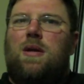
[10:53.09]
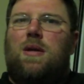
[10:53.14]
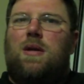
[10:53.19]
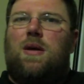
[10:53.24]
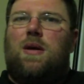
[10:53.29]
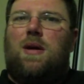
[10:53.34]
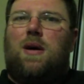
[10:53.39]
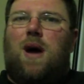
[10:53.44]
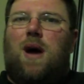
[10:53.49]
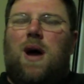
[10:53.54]

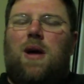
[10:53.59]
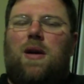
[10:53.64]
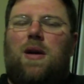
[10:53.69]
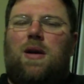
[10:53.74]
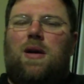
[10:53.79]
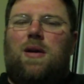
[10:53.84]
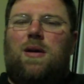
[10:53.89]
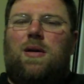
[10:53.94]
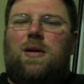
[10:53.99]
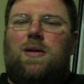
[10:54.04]

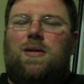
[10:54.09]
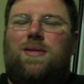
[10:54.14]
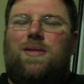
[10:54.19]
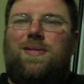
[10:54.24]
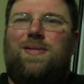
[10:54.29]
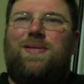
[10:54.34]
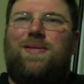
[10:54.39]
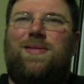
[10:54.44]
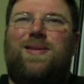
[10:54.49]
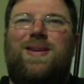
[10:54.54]
I
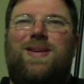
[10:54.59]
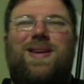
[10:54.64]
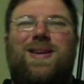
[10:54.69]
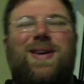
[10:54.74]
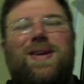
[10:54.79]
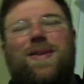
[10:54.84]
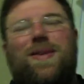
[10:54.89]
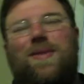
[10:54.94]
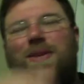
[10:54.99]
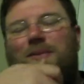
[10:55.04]

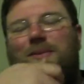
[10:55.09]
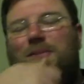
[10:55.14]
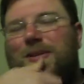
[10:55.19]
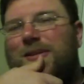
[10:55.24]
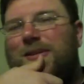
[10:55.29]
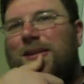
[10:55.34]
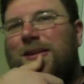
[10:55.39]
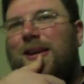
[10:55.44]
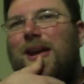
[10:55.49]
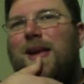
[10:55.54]
and
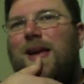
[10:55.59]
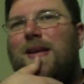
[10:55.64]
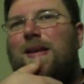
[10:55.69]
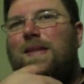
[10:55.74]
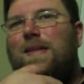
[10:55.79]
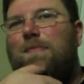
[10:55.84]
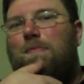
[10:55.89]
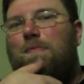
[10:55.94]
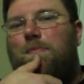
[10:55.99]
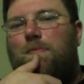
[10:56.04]
once
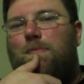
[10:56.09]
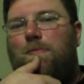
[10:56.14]
again,